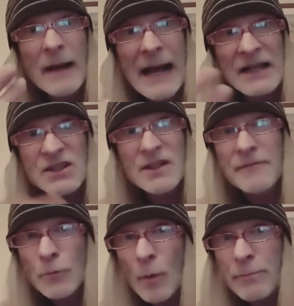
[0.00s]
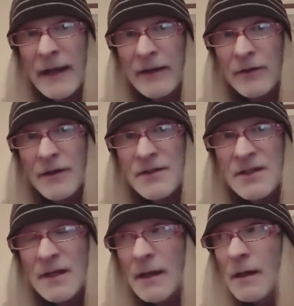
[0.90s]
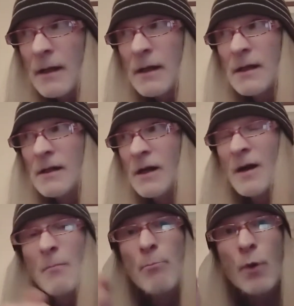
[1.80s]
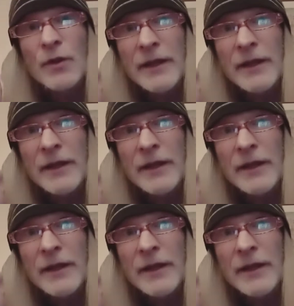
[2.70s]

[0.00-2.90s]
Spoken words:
asked if they were pregnant, but